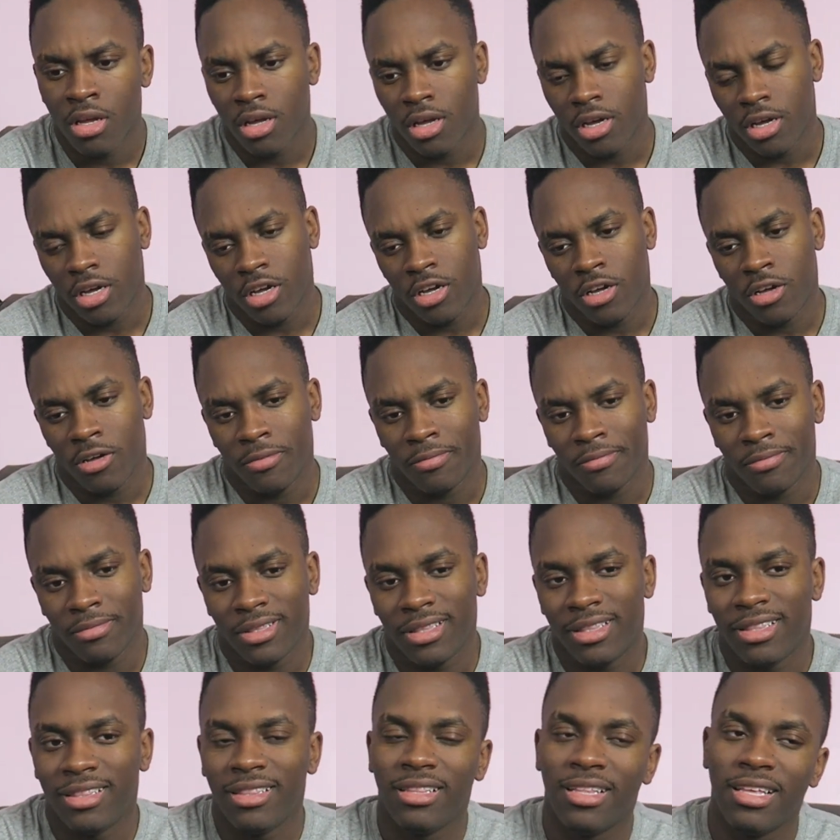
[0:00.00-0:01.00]

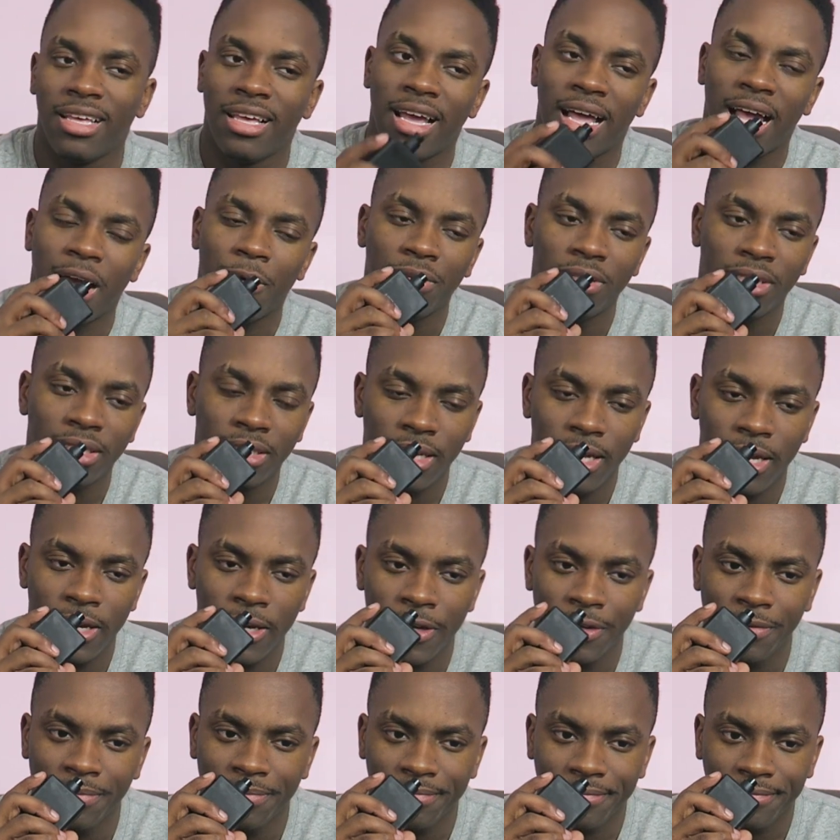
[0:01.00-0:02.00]
I would
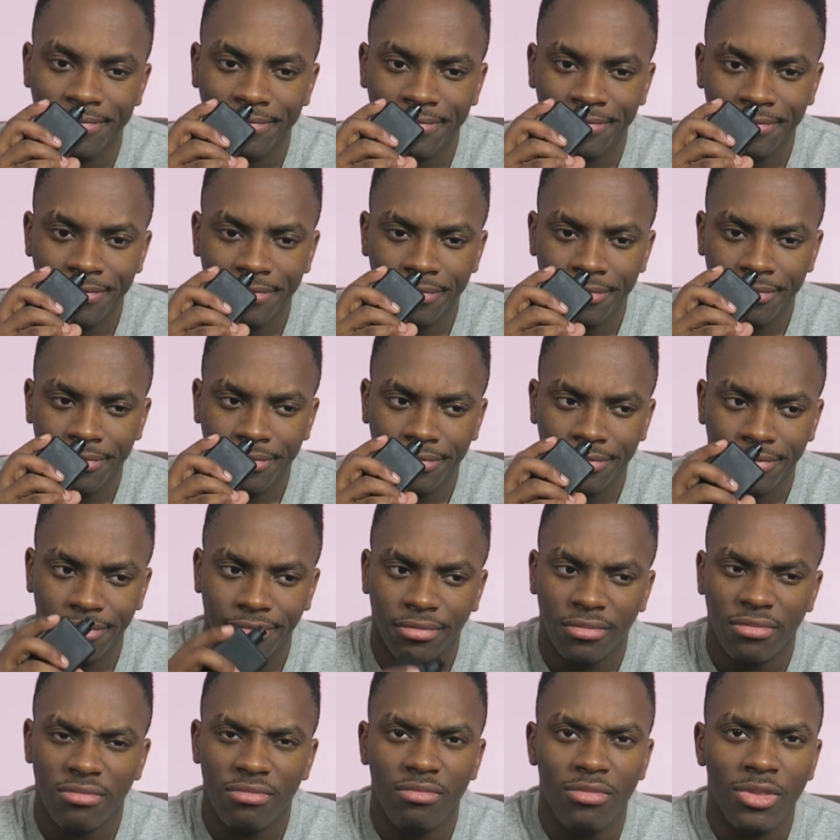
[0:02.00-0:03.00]
say
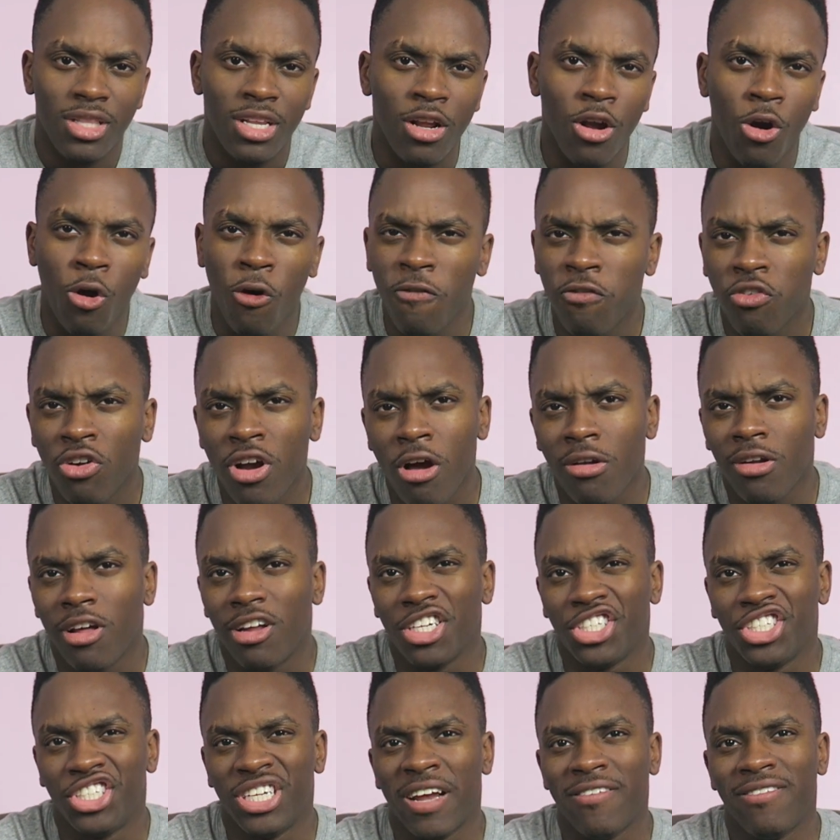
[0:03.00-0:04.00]
overall
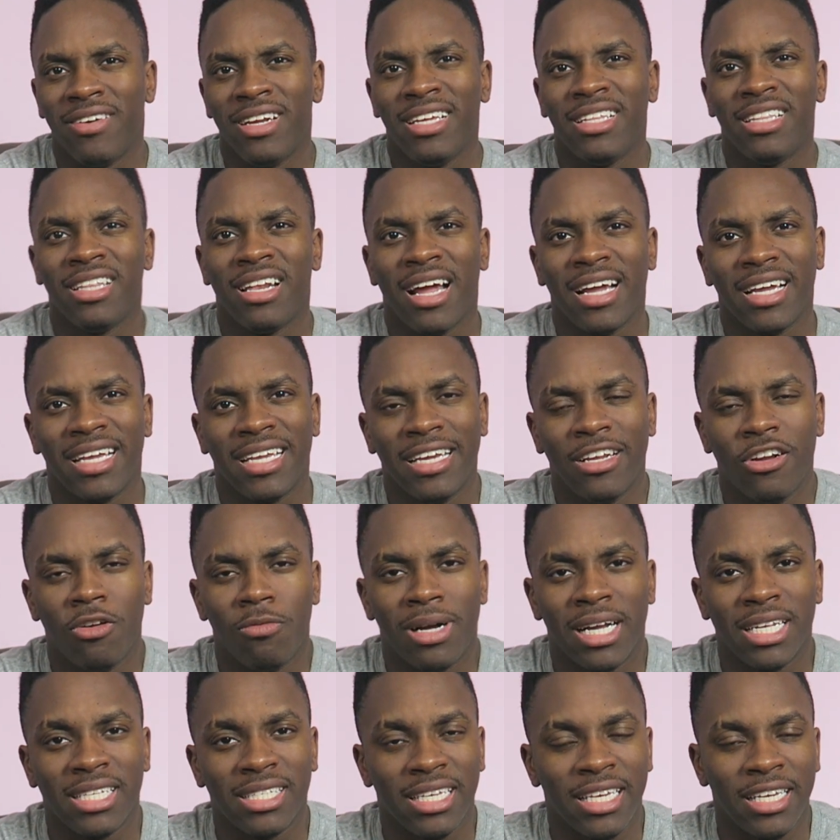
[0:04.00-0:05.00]
longevity that I get on
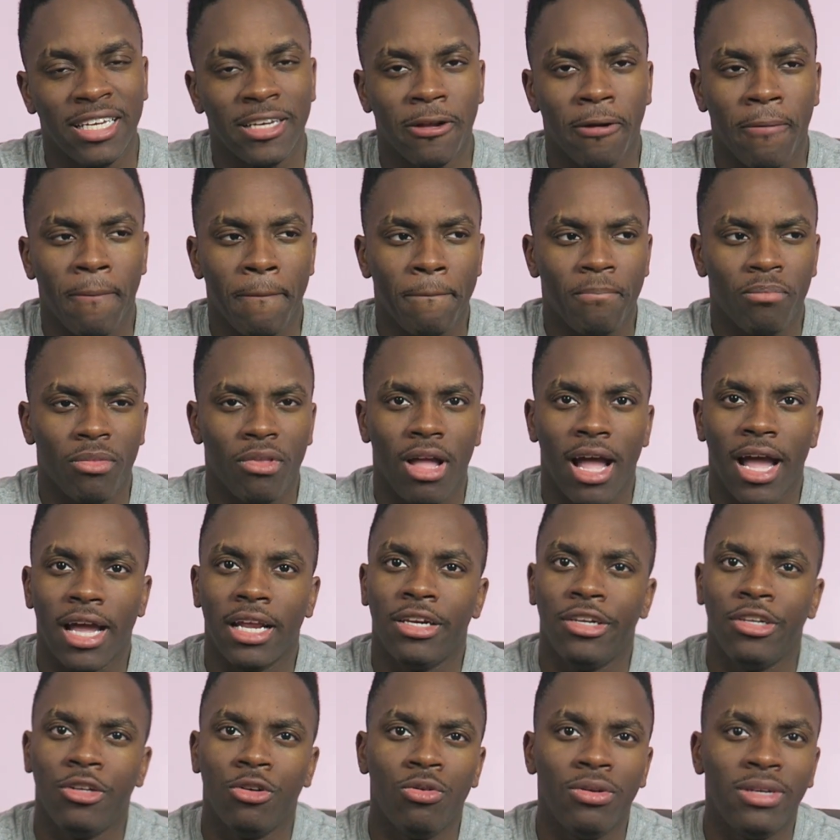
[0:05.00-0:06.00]
my skin, I
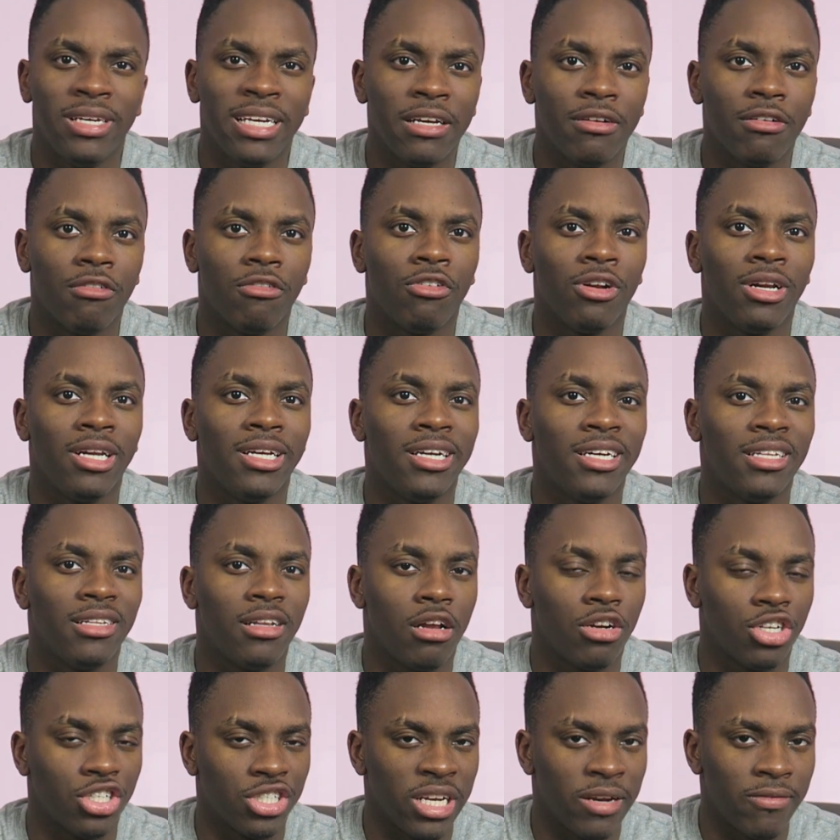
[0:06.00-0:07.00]
do get really good
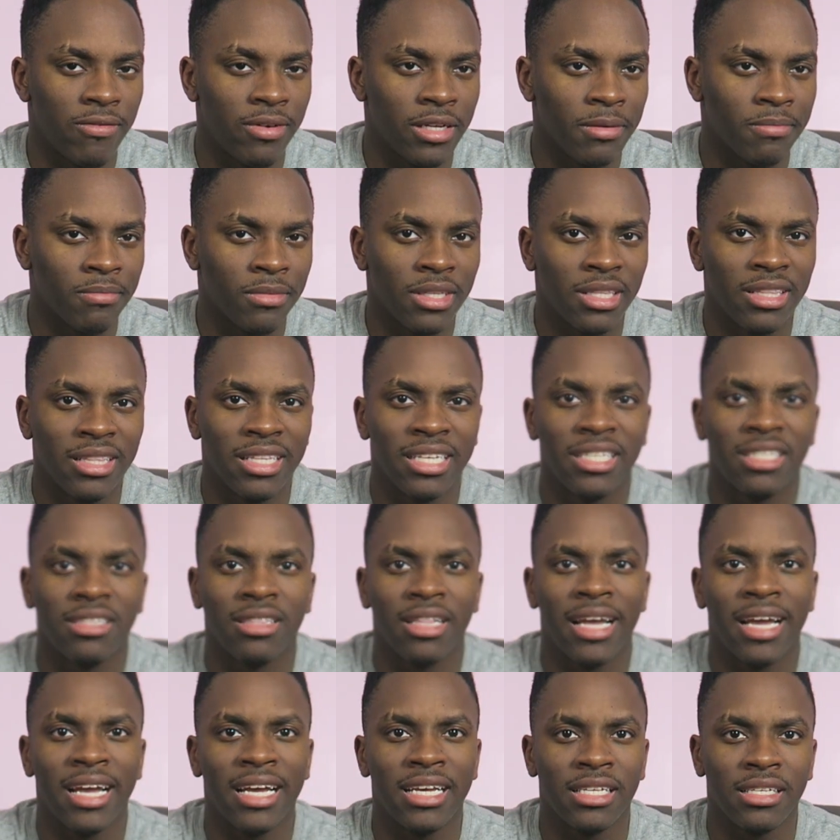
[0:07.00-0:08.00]
longevity. This
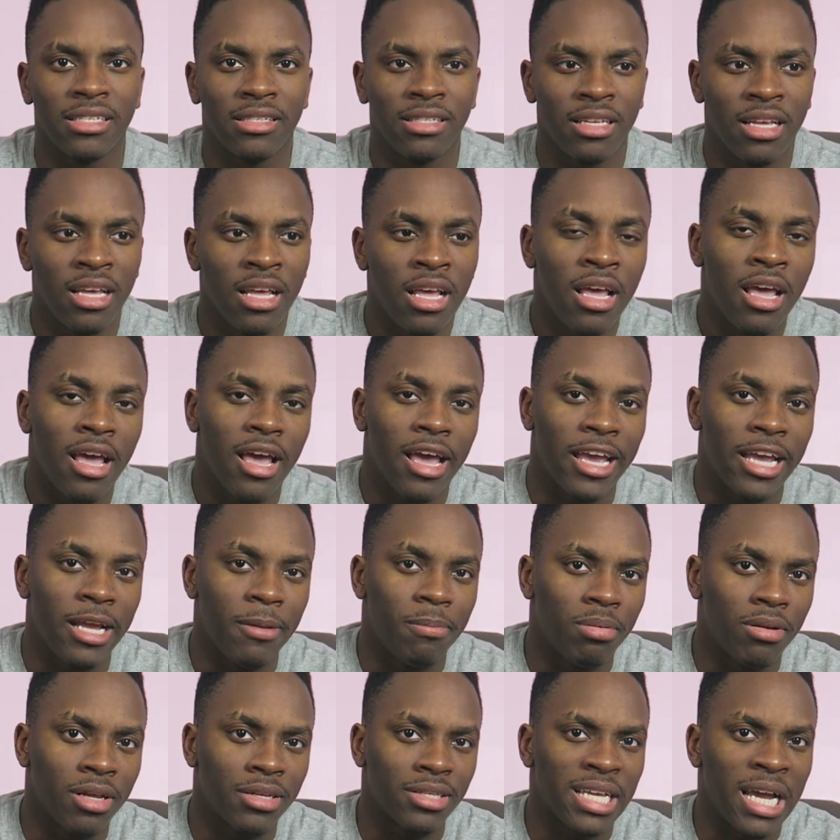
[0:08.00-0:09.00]
lasts
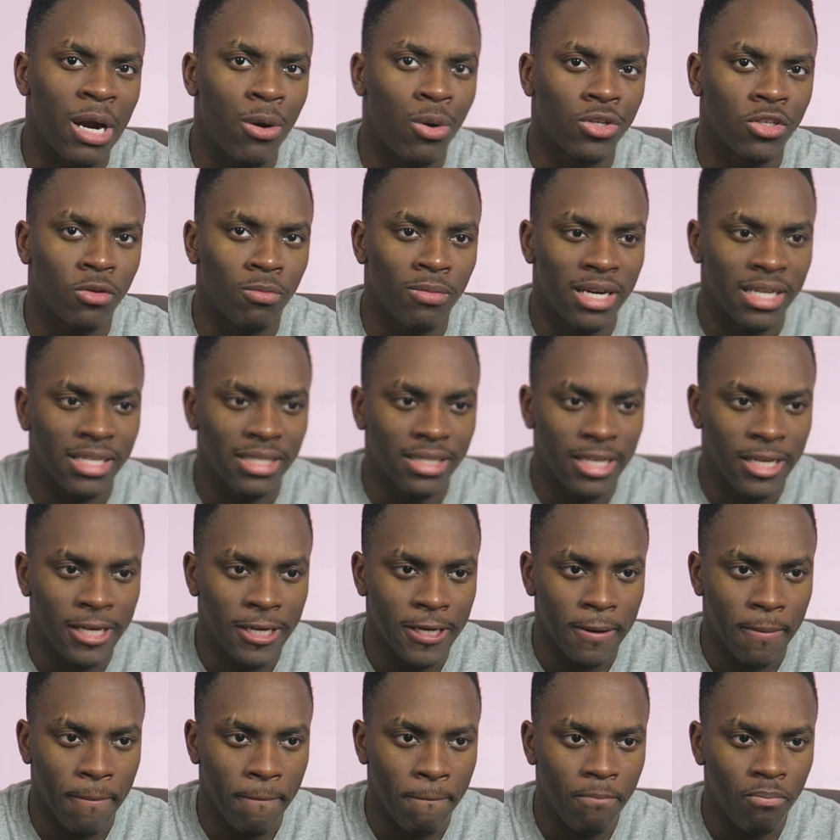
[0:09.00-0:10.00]
8+ hours on my
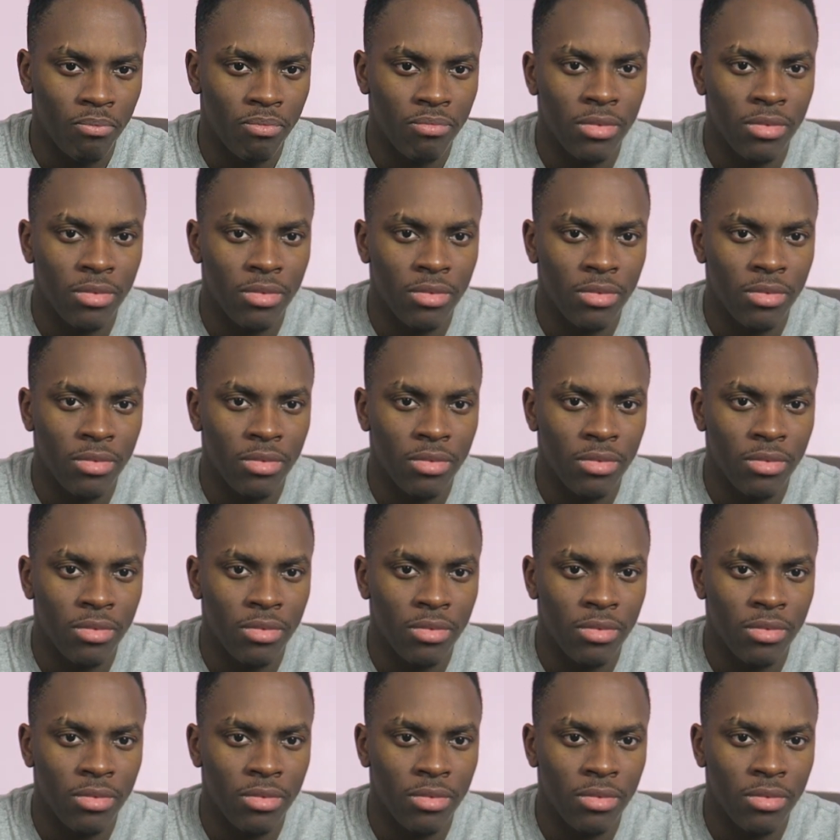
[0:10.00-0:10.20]
skin.